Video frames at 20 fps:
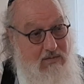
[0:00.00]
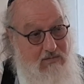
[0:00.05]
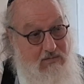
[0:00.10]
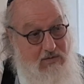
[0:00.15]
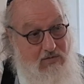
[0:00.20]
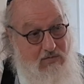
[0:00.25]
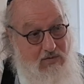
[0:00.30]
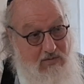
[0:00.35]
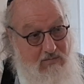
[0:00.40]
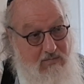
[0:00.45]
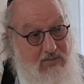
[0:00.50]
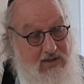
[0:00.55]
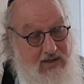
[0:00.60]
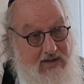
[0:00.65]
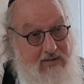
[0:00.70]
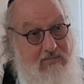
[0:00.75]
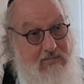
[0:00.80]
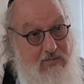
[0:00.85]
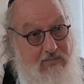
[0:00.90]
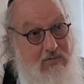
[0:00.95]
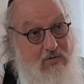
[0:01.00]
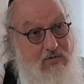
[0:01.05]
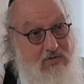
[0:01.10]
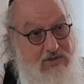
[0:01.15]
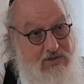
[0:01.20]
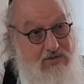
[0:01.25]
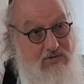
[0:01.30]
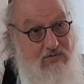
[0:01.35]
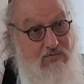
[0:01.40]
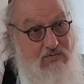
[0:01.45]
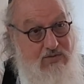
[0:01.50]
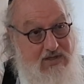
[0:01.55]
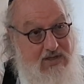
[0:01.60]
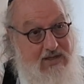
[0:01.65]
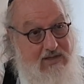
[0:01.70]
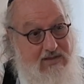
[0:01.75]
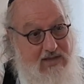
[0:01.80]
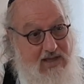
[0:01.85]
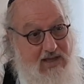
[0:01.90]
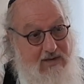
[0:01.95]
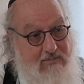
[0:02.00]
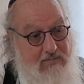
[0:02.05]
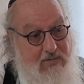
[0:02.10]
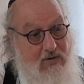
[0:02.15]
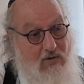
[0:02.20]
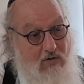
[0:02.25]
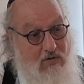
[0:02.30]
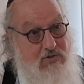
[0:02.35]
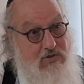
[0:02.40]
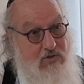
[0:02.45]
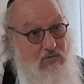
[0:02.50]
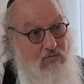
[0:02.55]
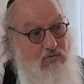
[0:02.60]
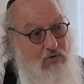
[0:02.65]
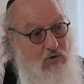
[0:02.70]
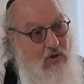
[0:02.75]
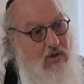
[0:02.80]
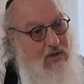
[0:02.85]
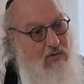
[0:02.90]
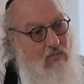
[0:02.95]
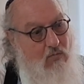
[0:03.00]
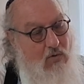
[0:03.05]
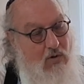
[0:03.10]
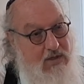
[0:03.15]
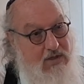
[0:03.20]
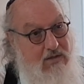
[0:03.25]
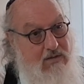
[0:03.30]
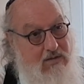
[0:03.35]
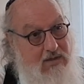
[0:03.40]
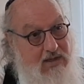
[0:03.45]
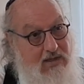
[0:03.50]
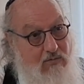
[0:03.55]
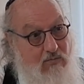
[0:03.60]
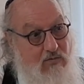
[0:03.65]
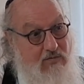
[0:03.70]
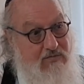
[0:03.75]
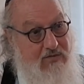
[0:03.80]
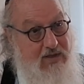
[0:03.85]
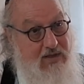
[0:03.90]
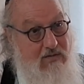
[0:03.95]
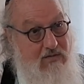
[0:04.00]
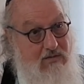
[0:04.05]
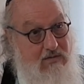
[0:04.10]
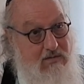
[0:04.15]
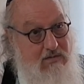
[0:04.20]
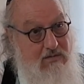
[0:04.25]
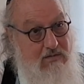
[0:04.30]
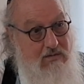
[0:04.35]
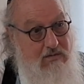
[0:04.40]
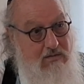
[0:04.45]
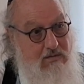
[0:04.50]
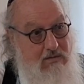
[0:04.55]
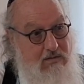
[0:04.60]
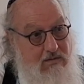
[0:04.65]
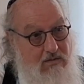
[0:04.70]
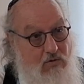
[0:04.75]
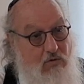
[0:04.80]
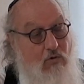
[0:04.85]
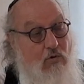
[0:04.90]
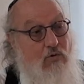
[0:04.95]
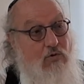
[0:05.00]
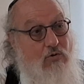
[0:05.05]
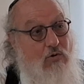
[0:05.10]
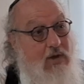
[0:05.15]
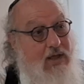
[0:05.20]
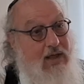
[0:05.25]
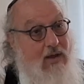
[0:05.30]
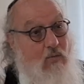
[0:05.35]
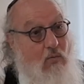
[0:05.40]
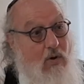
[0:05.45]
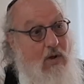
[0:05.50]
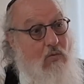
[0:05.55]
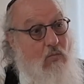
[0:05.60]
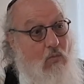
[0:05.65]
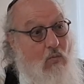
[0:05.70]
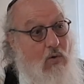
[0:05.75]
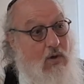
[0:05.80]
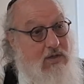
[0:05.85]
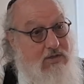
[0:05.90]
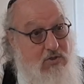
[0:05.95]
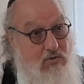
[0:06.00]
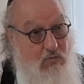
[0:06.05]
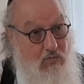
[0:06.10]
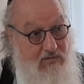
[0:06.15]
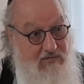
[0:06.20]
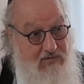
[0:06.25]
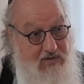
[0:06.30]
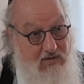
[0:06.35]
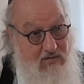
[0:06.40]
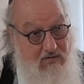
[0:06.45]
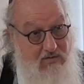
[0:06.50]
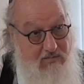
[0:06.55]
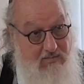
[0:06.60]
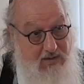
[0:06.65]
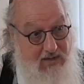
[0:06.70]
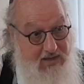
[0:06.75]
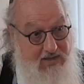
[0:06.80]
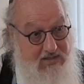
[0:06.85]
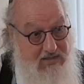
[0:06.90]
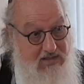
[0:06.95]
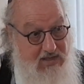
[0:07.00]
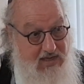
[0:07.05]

you can blame the person who did that, but also look at what he revealed. Look at what was revealed by his